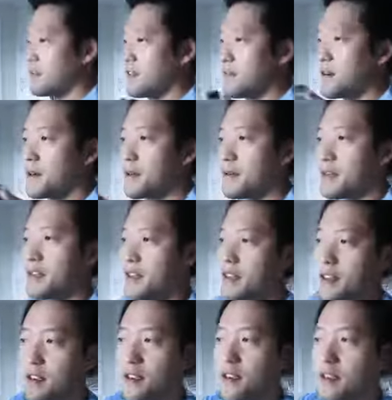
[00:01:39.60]
Evo 3D
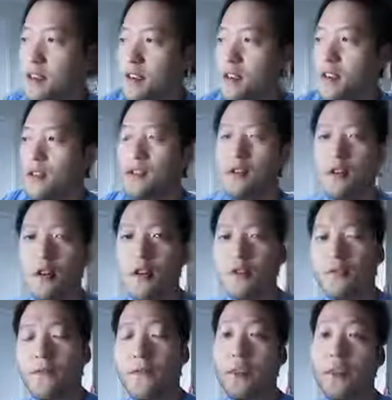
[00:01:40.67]
here.
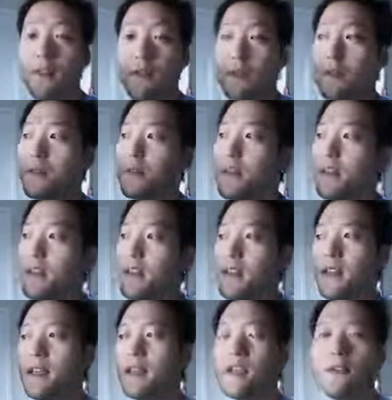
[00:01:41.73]
So for the Evo
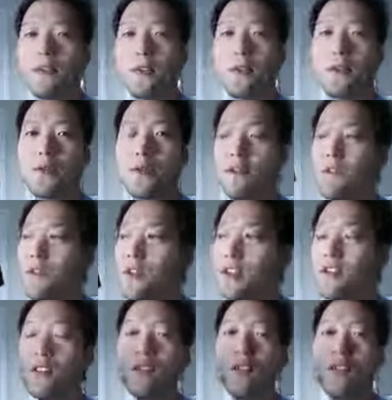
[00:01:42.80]
3D, if you
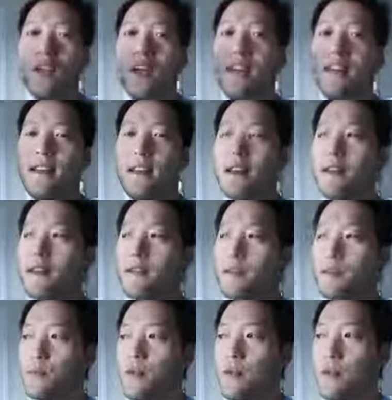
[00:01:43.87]
didn't do any
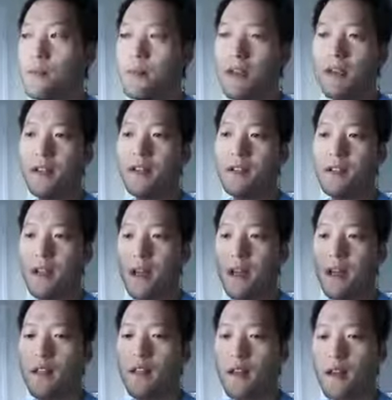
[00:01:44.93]
Sprint updates,
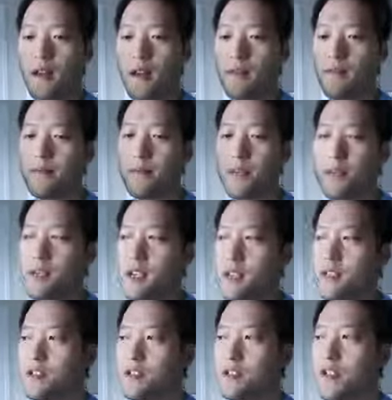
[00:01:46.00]
and there's
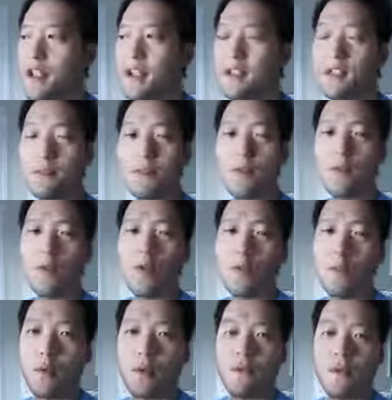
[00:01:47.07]
actually HBoot
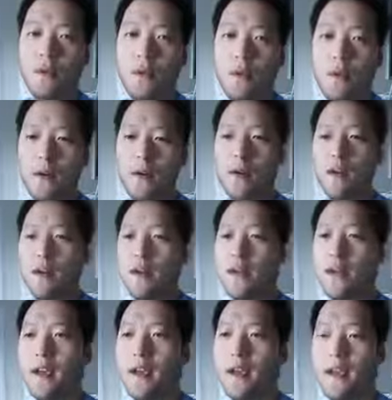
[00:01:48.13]
1.4
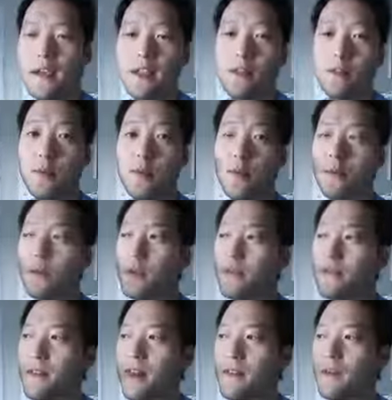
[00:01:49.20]
and HBoot
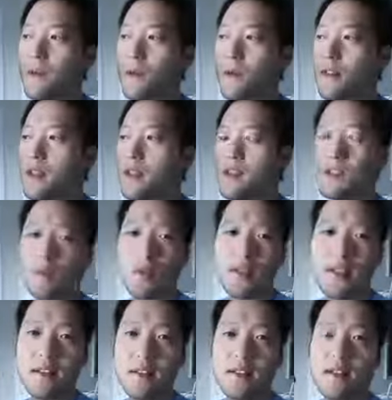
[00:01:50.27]
1.5 for the
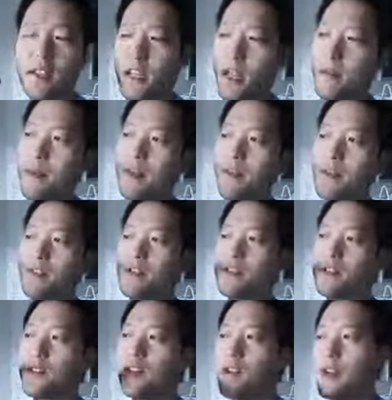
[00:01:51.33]
Sprint CDMA
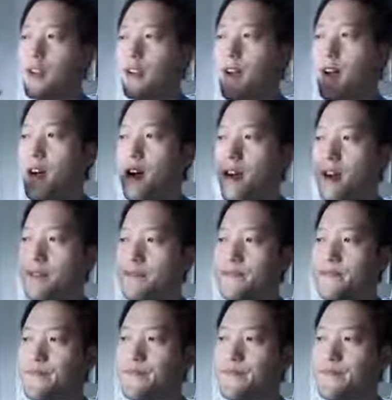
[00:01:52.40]
version. I